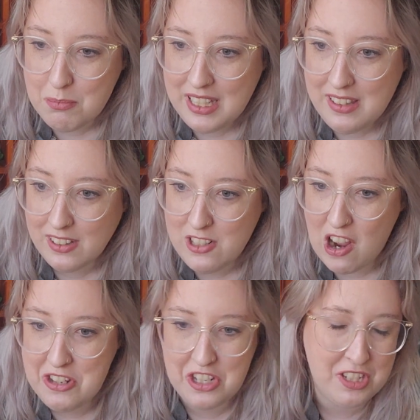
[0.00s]
mean they're
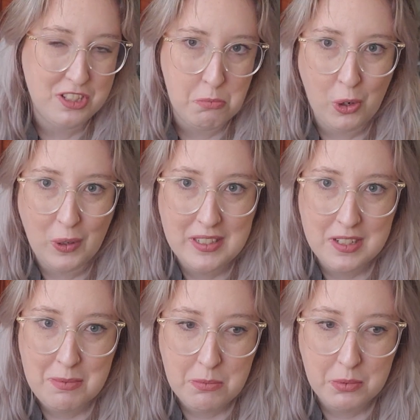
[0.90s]
not just as important
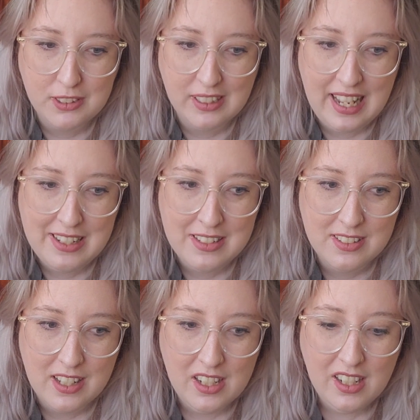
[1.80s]
to people as,